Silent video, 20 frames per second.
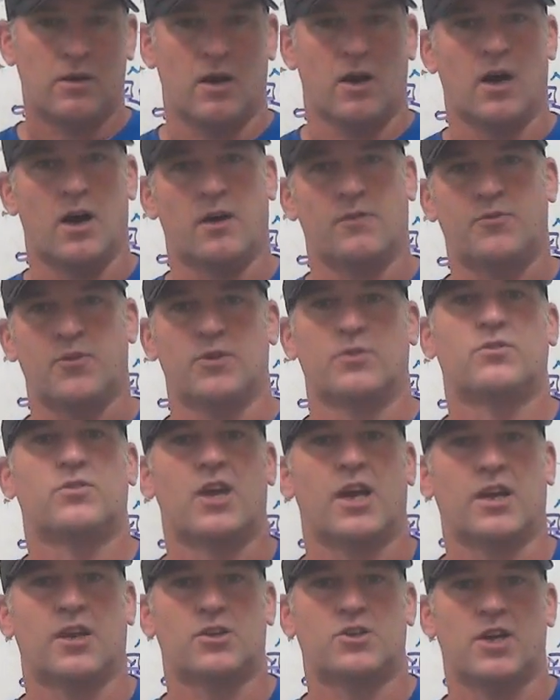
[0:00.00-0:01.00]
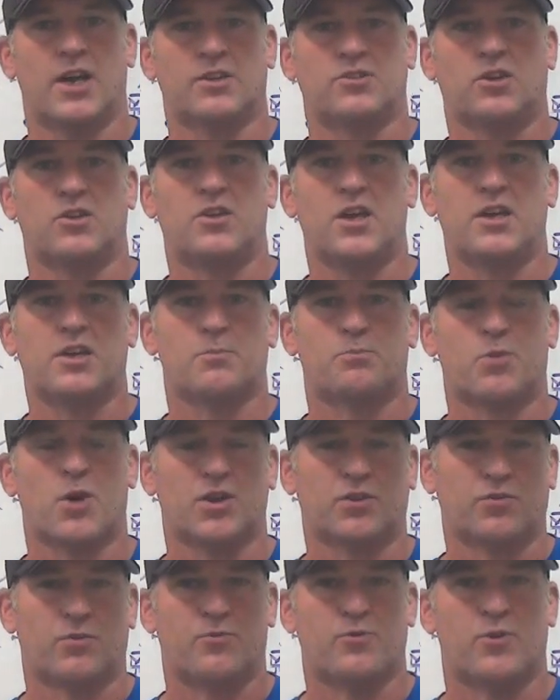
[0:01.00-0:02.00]
If you're taking a chance to
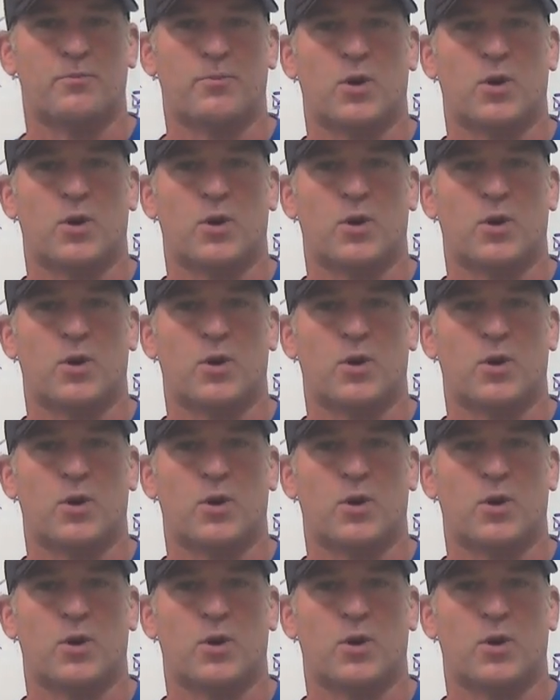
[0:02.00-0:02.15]
decompress from